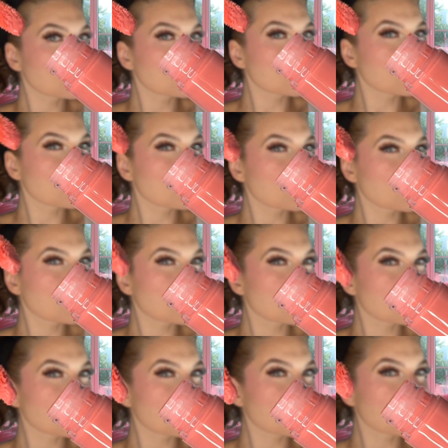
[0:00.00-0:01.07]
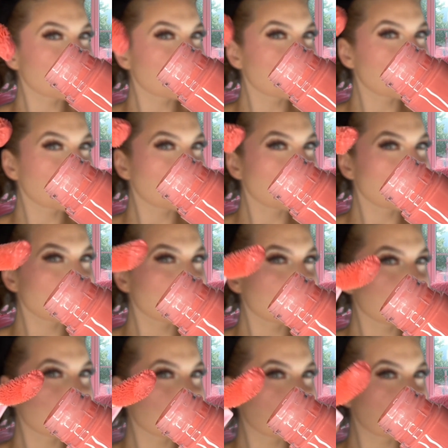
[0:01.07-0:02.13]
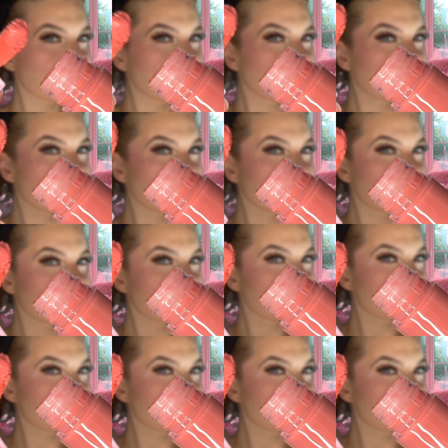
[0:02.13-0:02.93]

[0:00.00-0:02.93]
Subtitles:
this is a tingling lip gloss